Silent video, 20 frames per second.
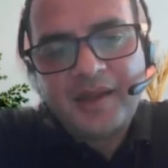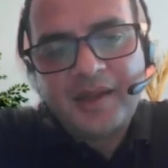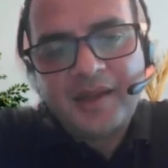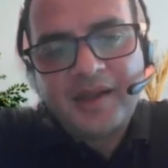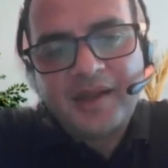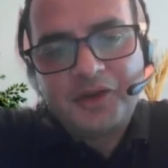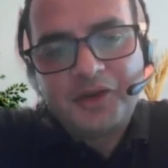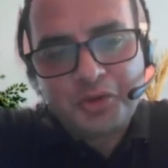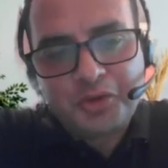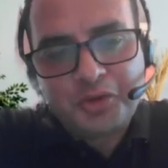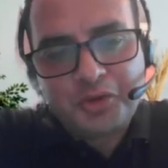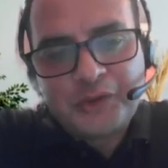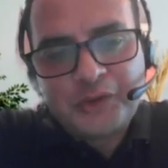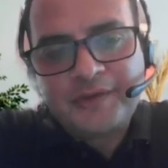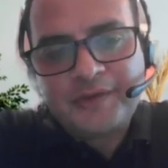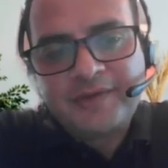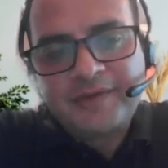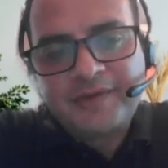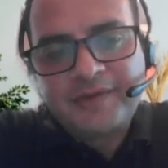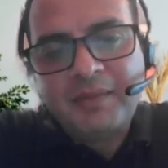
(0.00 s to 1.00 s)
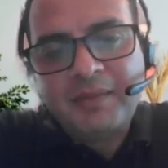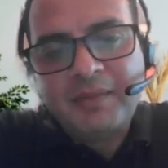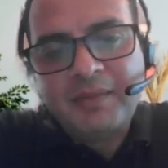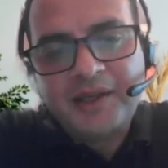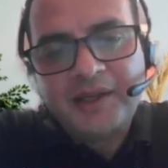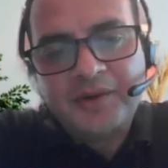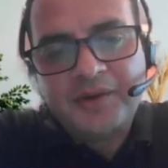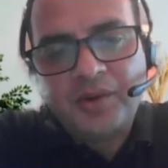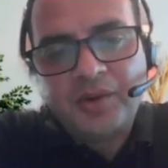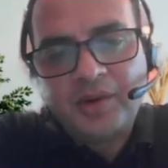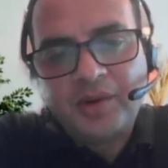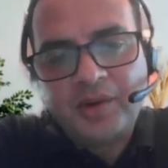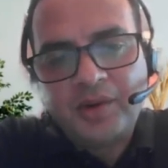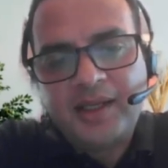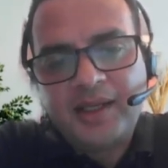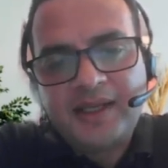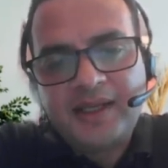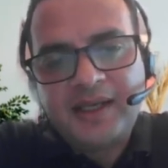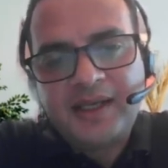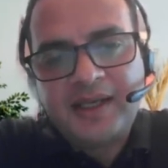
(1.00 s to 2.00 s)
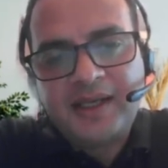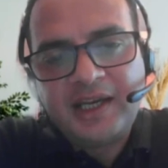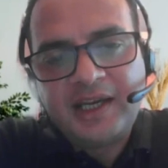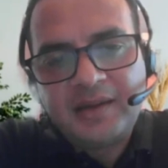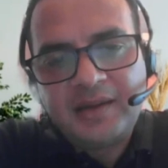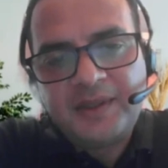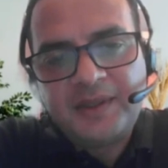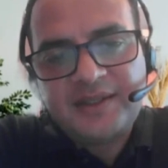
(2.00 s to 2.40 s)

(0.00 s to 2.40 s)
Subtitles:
your rules of thumb, and you're already in an ERP